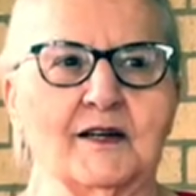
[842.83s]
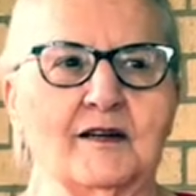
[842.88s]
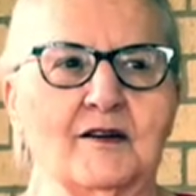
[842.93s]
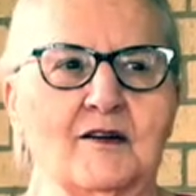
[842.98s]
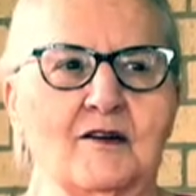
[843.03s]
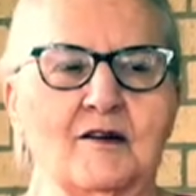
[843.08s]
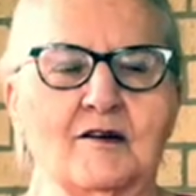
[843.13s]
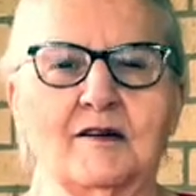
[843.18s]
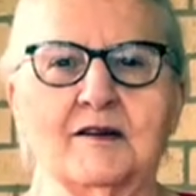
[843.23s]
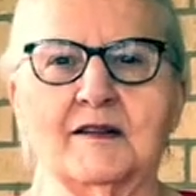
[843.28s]

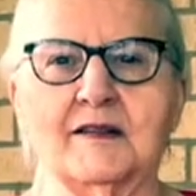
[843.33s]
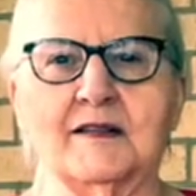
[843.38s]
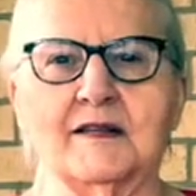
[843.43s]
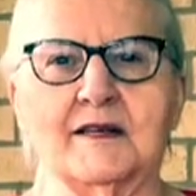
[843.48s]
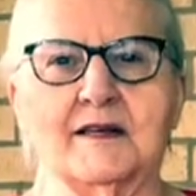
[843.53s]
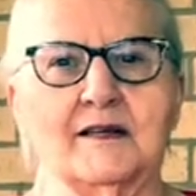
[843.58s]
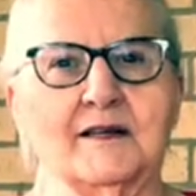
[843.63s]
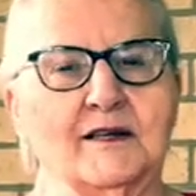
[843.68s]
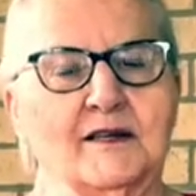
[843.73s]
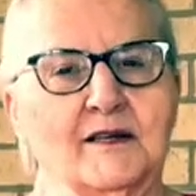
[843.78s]
long, and
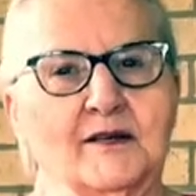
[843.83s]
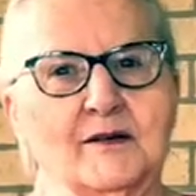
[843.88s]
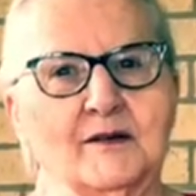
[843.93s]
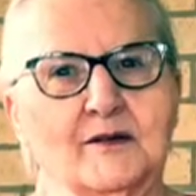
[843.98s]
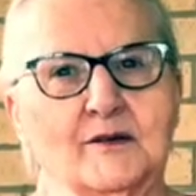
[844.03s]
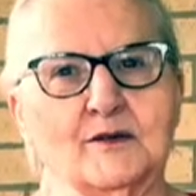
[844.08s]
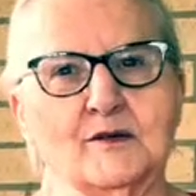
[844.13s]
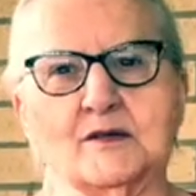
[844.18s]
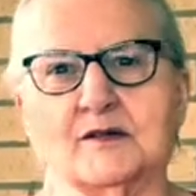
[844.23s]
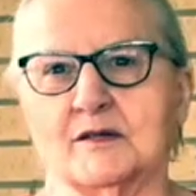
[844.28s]
then he
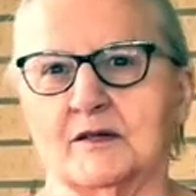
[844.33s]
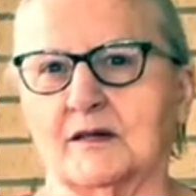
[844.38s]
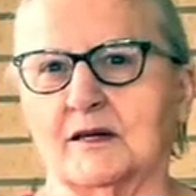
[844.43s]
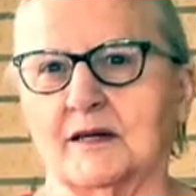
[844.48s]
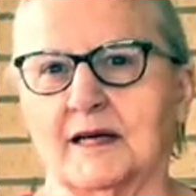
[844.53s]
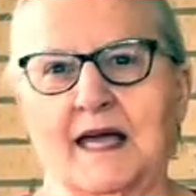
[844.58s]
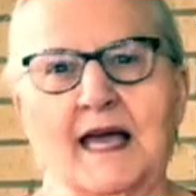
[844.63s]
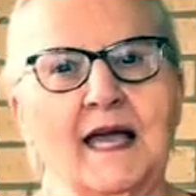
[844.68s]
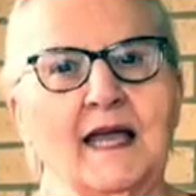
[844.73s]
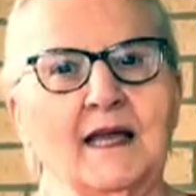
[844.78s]
used
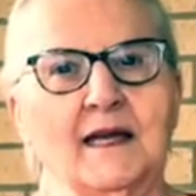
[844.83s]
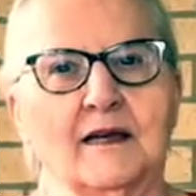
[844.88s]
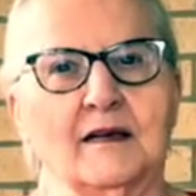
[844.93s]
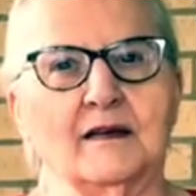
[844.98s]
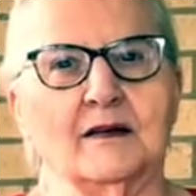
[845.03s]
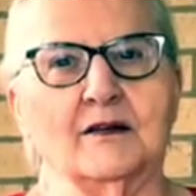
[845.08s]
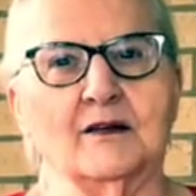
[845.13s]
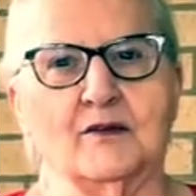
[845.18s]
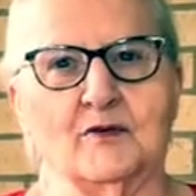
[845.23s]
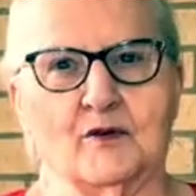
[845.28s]
cane
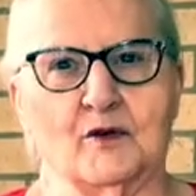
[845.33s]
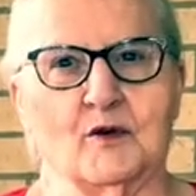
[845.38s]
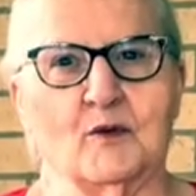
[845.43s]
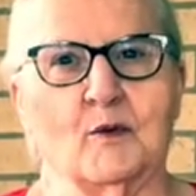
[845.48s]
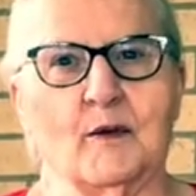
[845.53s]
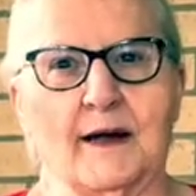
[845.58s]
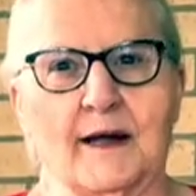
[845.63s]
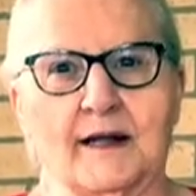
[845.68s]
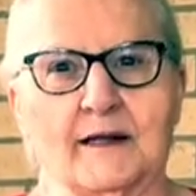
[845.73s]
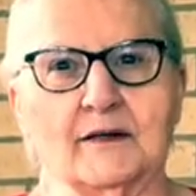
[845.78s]
for a
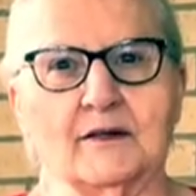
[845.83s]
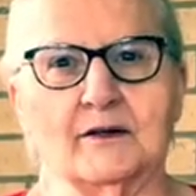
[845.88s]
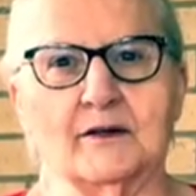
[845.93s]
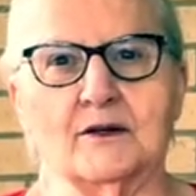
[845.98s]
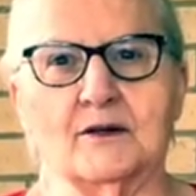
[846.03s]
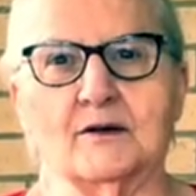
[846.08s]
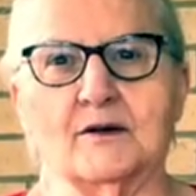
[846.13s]
while, you know.